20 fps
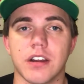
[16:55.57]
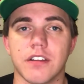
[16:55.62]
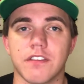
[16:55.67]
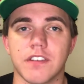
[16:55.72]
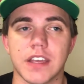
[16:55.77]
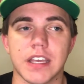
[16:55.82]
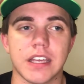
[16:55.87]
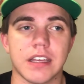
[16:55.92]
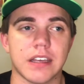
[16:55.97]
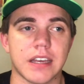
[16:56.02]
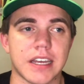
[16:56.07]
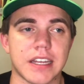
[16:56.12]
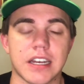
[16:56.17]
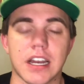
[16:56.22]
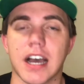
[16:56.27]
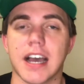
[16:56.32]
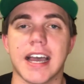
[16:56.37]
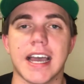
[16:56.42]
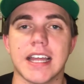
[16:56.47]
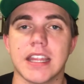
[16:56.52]
if he had
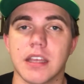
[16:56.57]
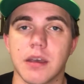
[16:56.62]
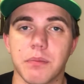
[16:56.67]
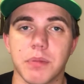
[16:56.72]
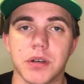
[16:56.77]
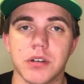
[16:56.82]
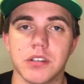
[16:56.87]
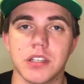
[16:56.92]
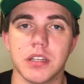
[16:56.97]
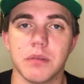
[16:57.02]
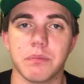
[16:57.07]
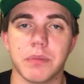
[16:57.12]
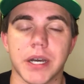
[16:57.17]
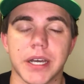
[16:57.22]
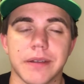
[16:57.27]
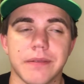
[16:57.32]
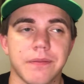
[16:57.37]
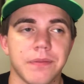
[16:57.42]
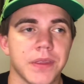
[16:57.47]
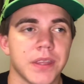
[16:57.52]
not had that penalty, but